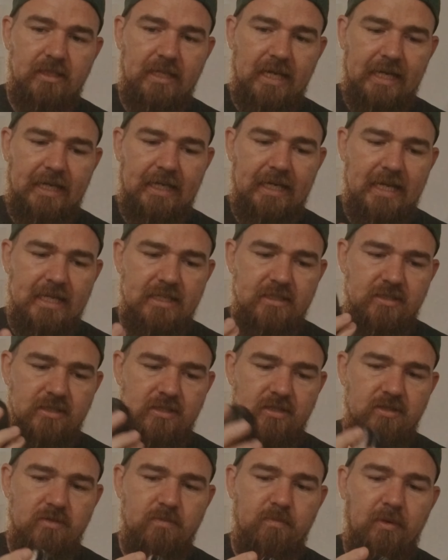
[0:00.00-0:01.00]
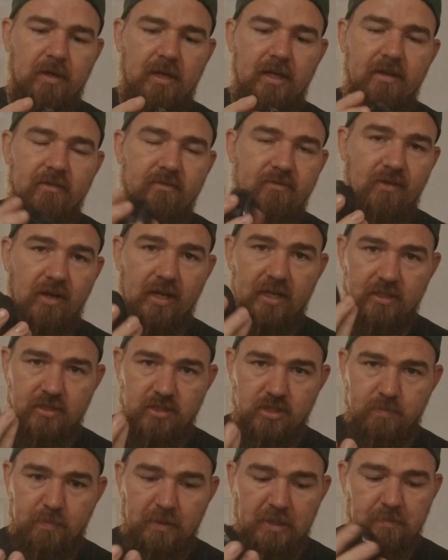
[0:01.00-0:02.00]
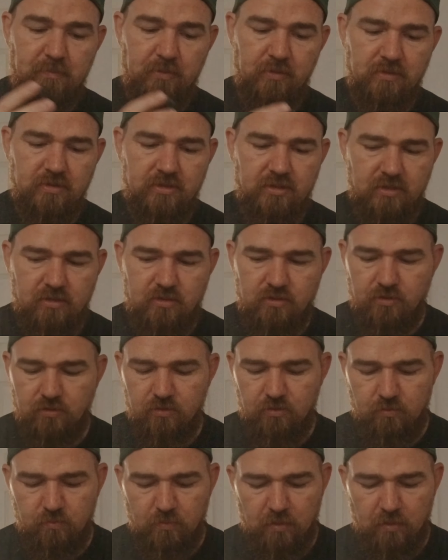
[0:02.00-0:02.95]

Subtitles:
Canon lenses via speed booster to